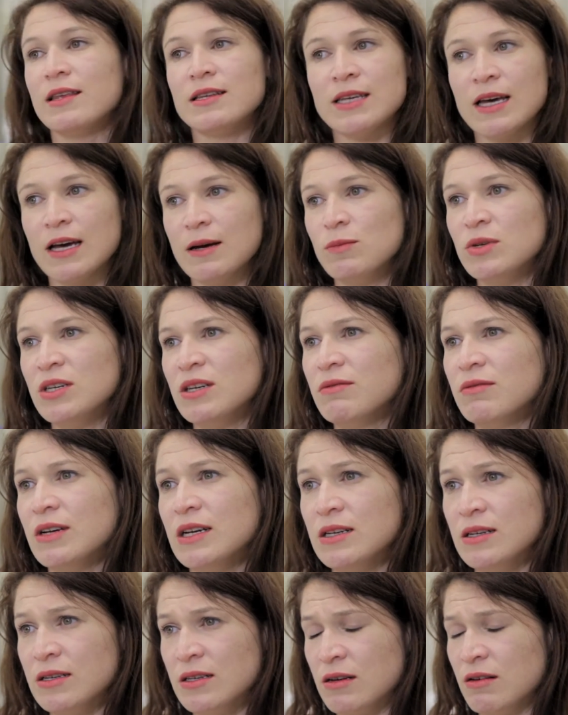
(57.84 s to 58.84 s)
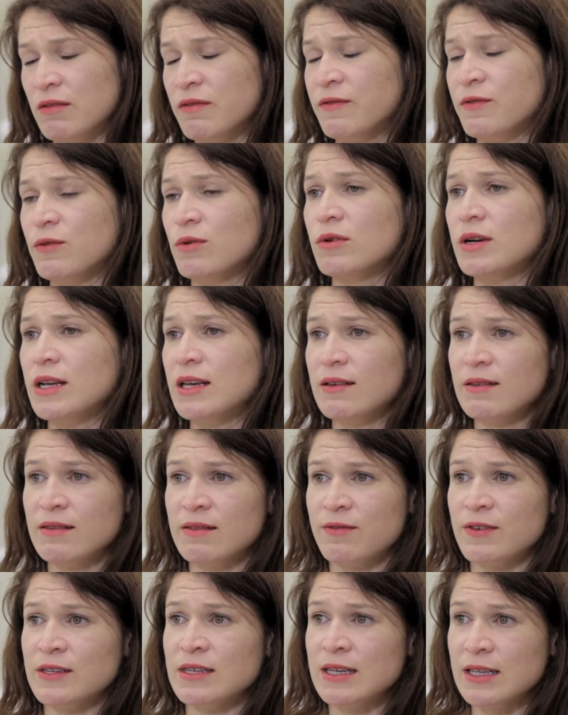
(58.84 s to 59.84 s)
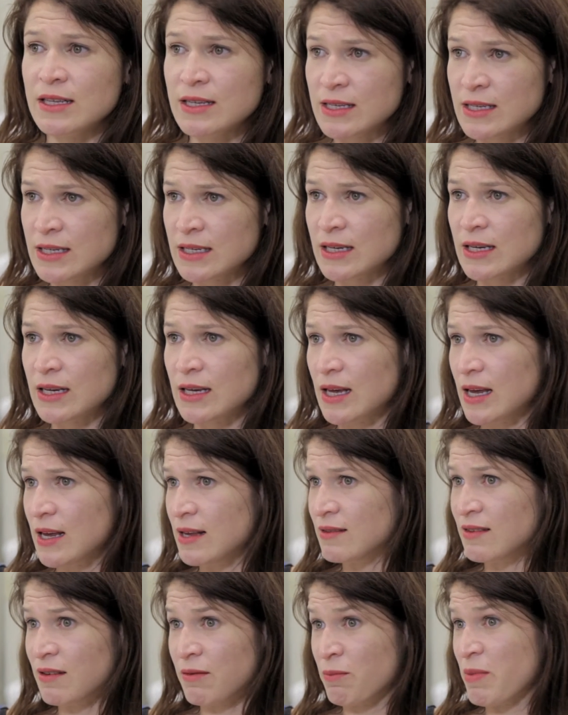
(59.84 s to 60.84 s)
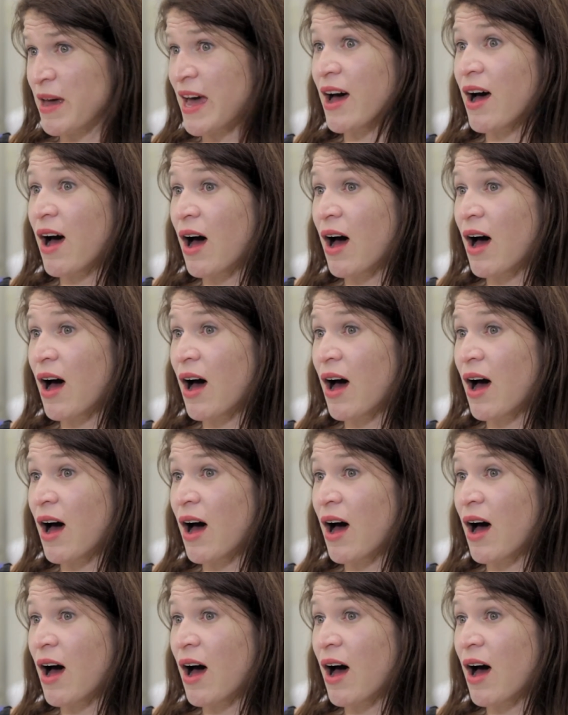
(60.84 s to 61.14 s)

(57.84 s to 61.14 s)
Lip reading: the time she reaches her 40s, fertility is about